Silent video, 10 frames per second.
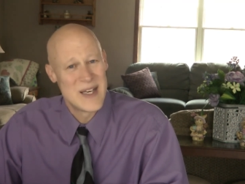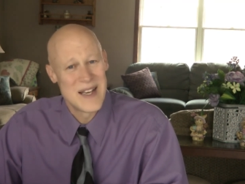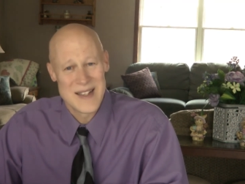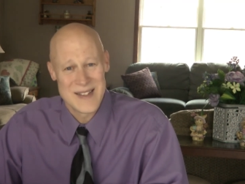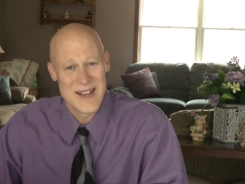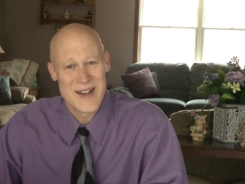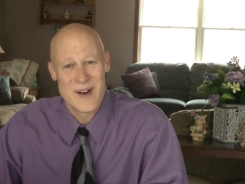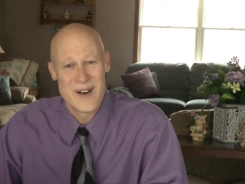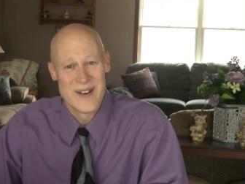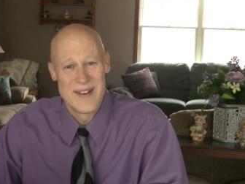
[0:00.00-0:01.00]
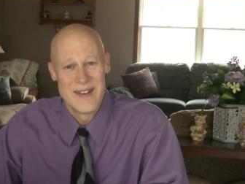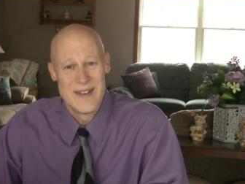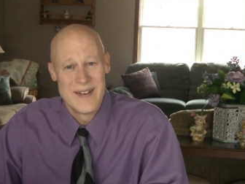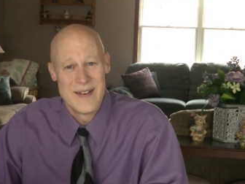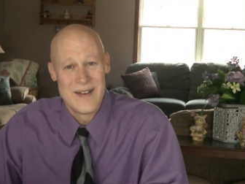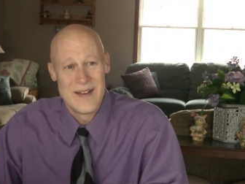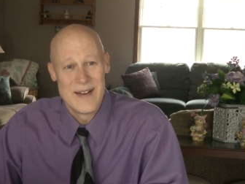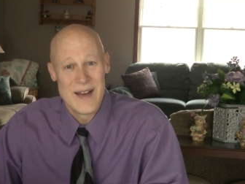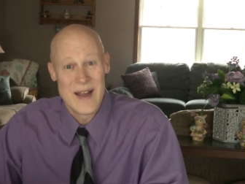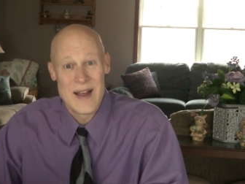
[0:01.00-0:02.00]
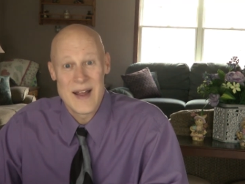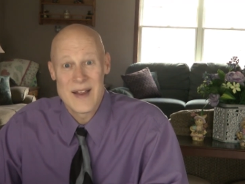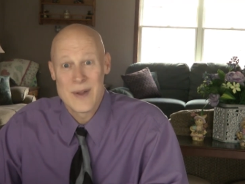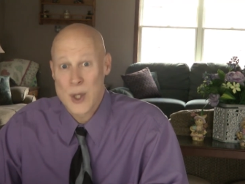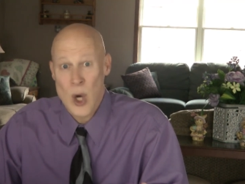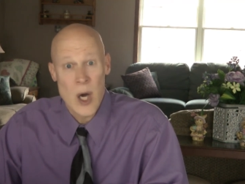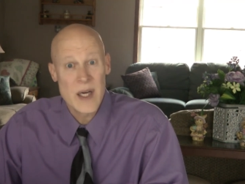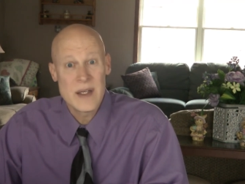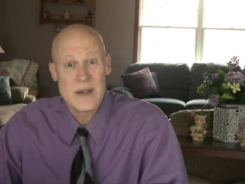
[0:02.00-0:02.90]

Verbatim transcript: days later, and they're gone.